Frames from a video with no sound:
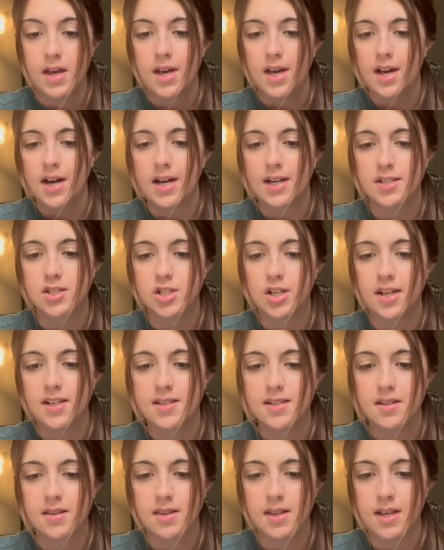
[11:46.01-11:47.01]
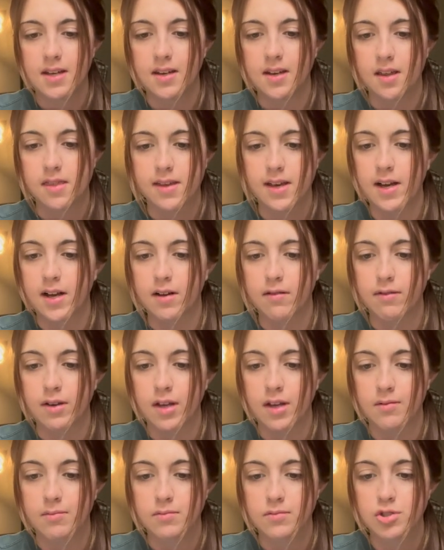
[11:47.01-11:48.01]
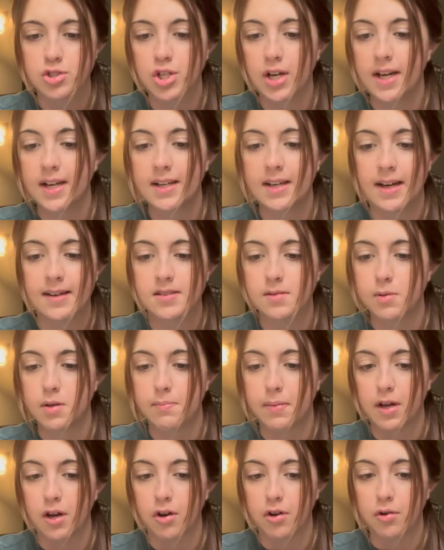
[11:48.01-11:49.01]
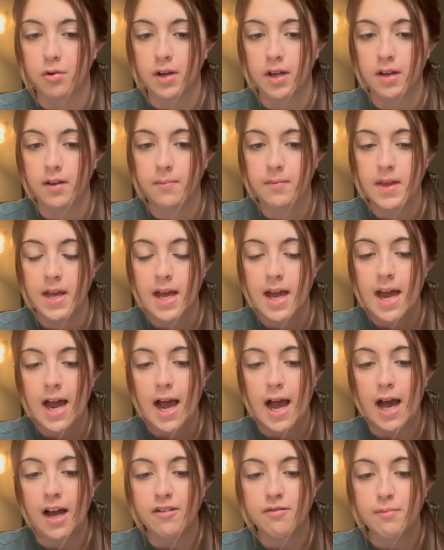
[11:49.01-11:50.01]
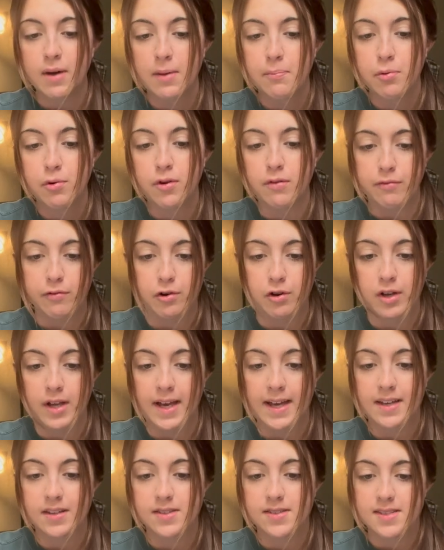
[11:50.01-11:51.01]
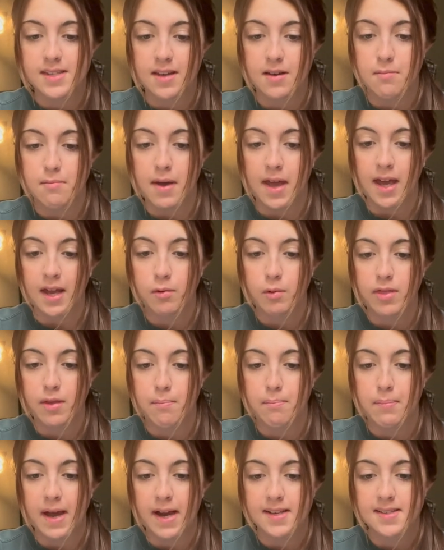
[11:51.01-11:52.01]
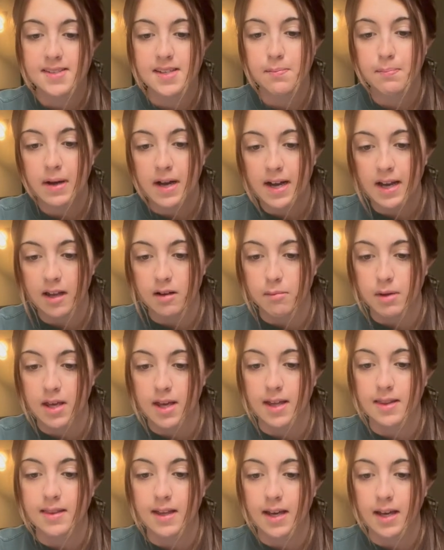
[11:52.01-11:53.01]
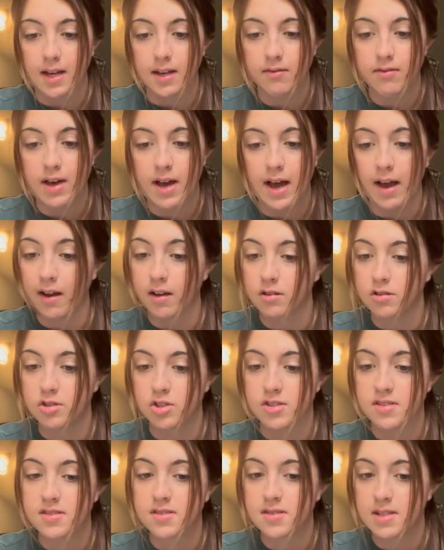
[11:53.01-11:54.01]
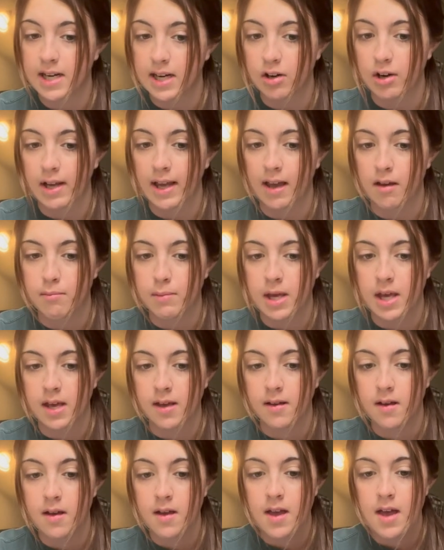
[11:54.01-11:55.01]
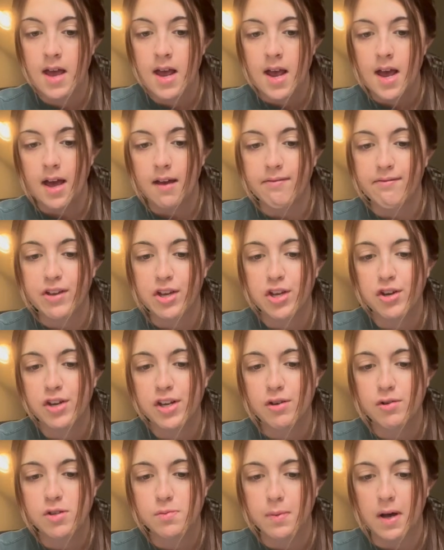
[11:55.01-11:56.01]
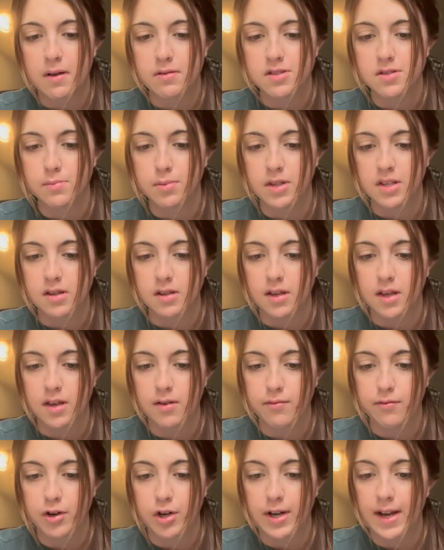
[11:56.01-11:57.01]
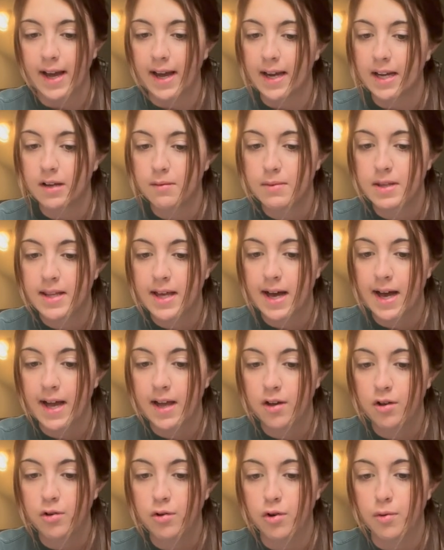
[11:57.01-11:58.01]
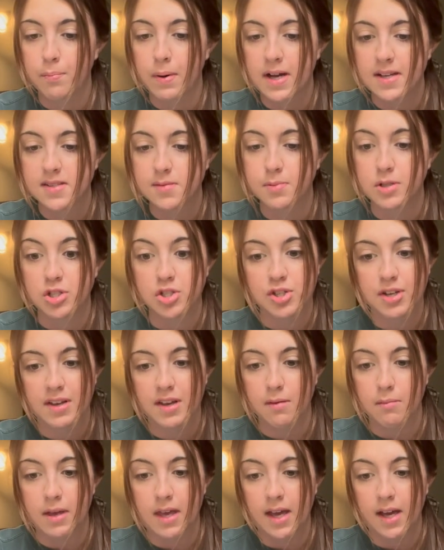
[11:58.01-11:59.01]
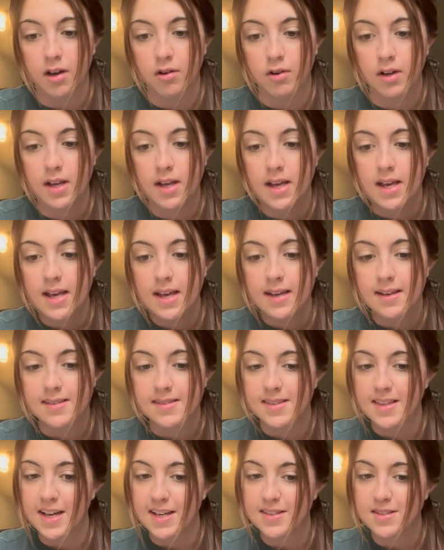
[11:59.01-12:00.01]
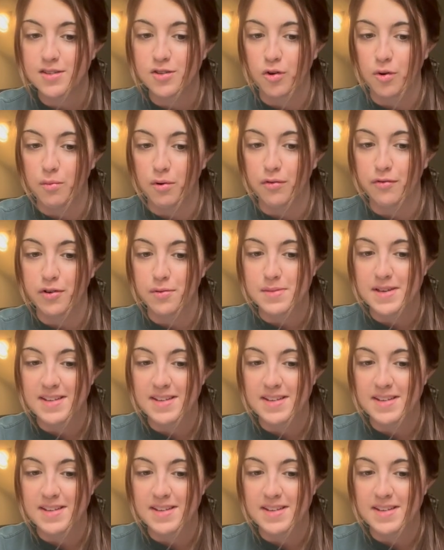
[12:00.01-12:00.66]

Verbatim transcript: I tried to think nothing of it, tried not to be paranoid. Out of my peripheral, I could see a man with a basket behind me at the end of the aisle just staring at me. I figured he was possibly looking for an item in the aisle or possibly checking me out, as that's normal for me,